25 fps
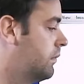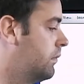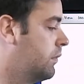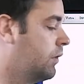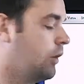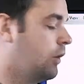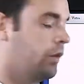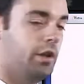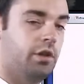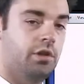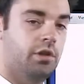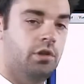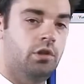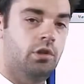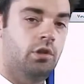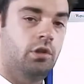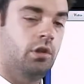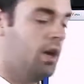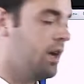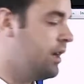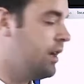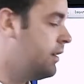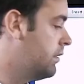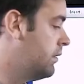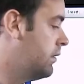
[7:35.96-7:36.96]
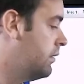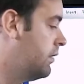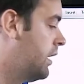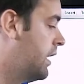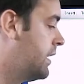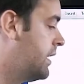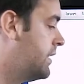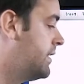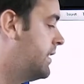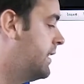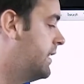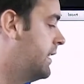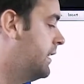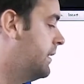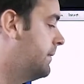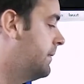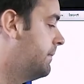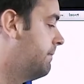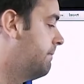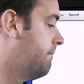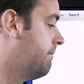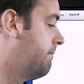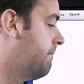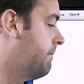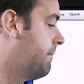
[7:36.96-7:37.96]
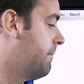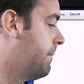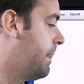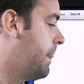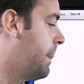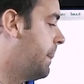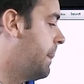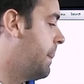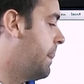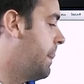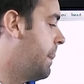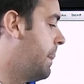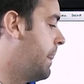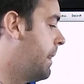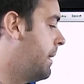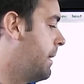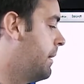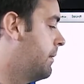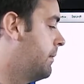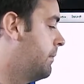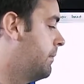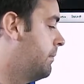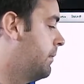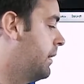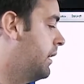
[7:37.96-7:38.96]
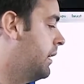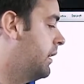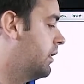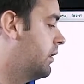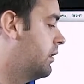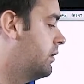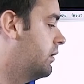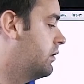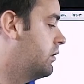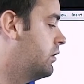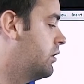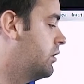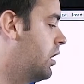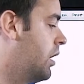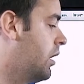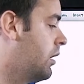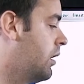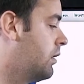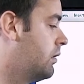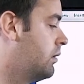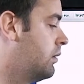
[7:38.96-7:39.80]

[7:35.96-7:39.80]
Not a ch, a T. Picture.